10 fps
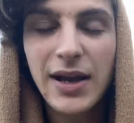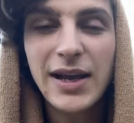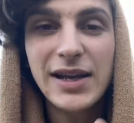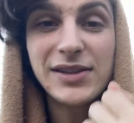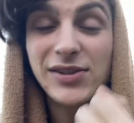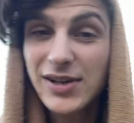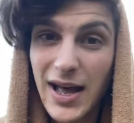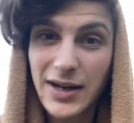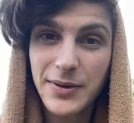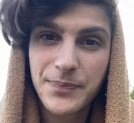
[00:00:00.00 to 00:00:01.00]

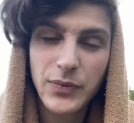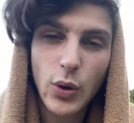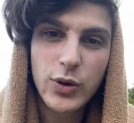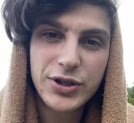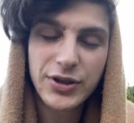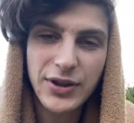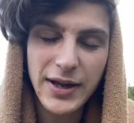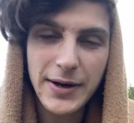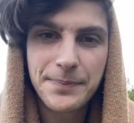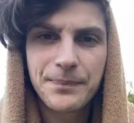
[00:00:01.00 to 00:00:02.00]
instead, we should
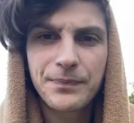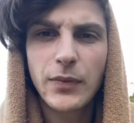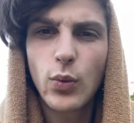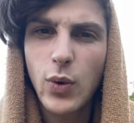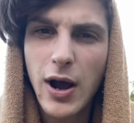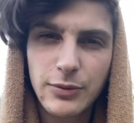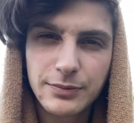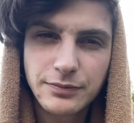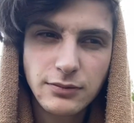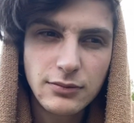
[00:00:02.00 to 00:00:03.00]
think, wow,
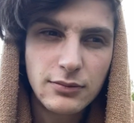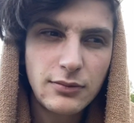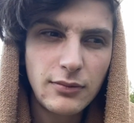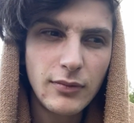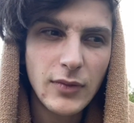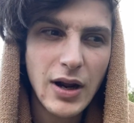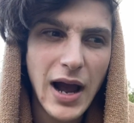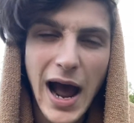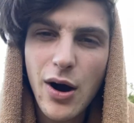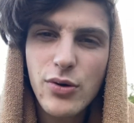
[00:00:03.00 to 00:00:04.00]

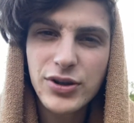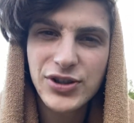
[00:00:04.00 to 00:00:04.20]
how does